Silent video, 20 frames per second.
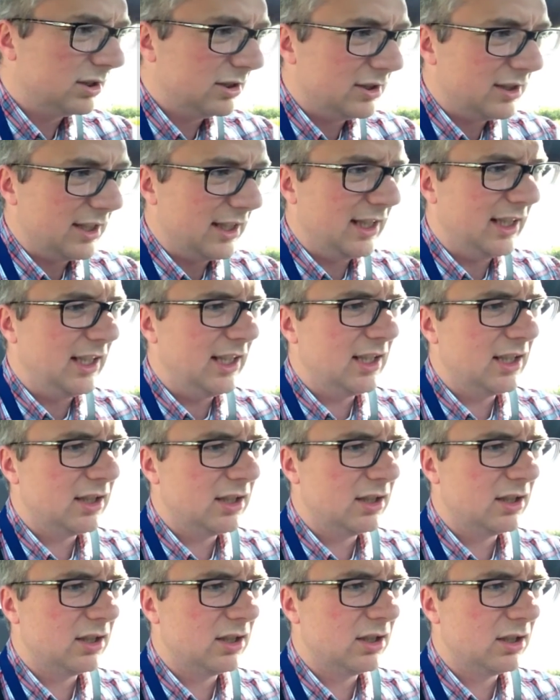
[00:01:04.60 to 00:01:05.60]
D.
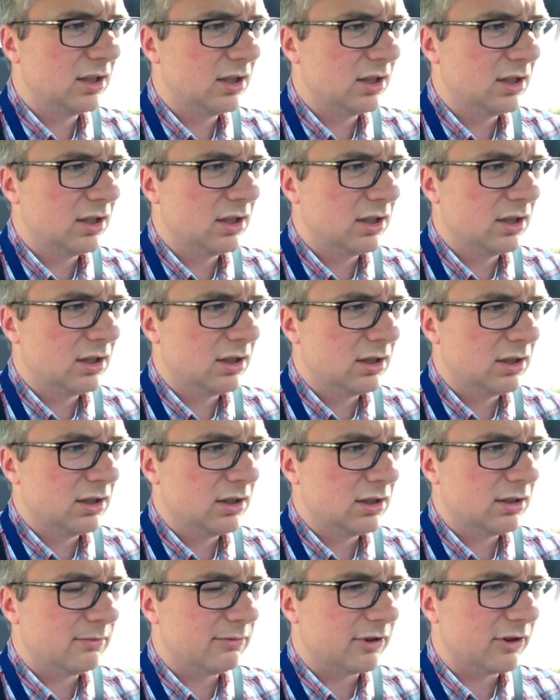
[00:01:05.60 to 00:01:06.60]

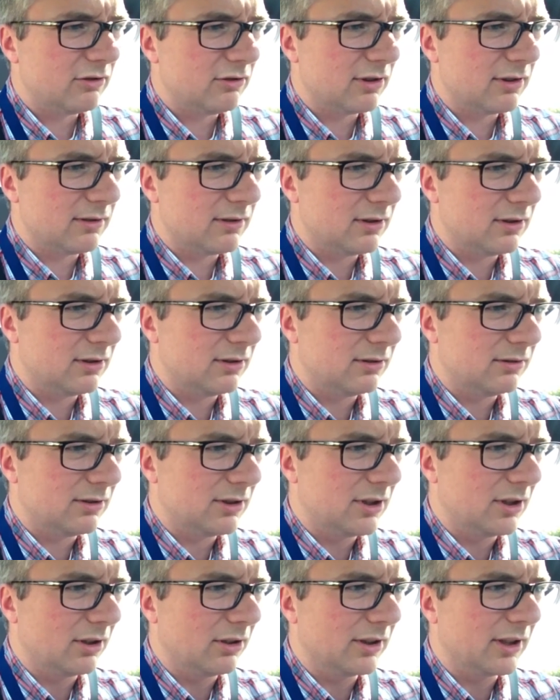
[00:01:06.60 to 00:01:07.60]
Press drive. Oh
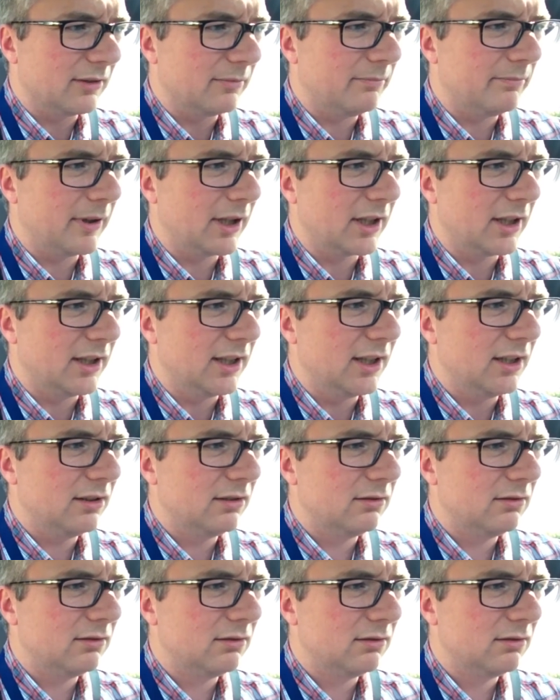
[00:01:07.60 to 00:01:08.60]
god, I've buggered it.
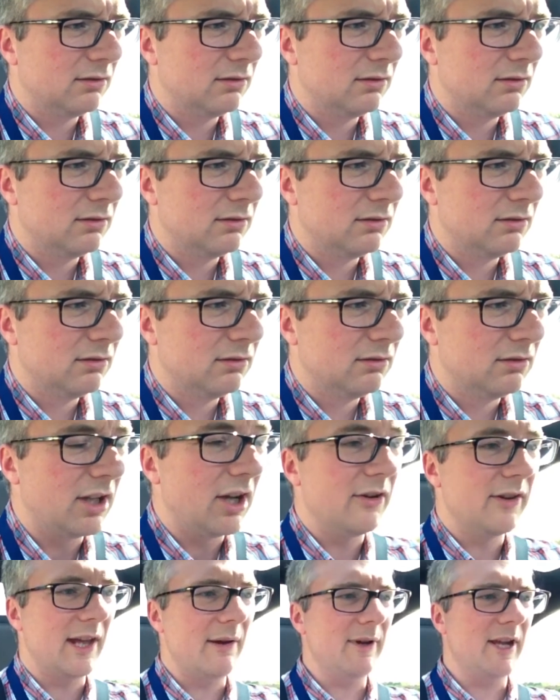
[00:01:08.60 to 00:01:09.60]

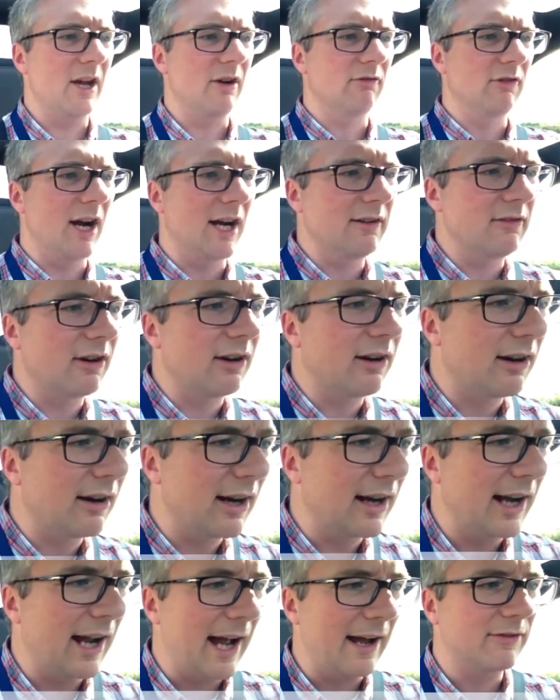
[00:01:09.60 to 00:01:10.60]
No, there we go. Right.
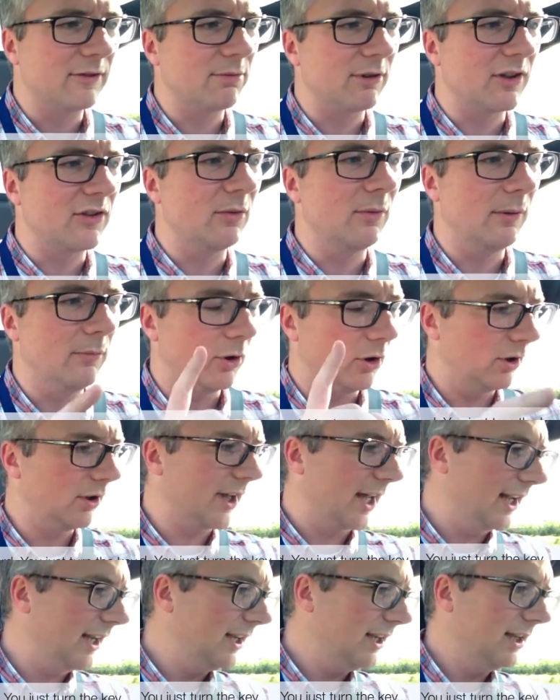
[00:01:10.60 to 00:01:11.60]
I have to press it one more.
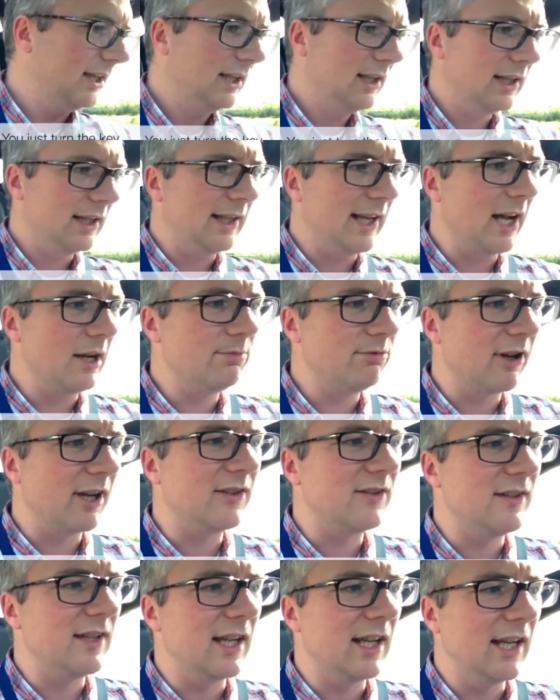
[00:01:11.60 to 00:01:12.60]
Okay. Now
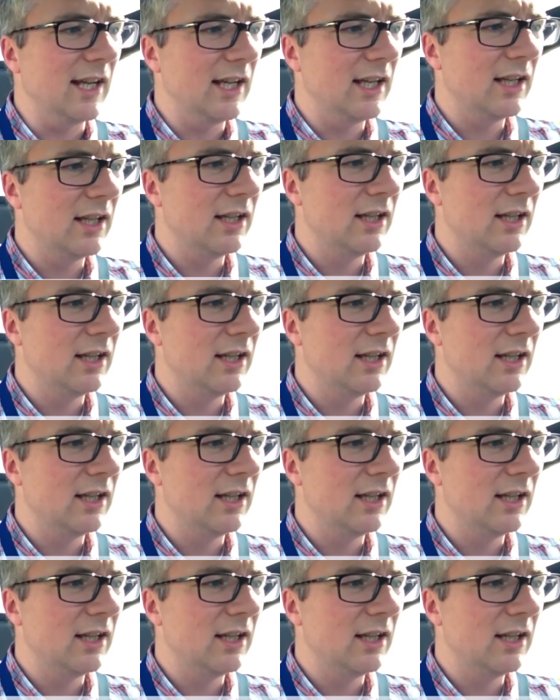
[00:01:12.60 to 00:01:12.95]
press D.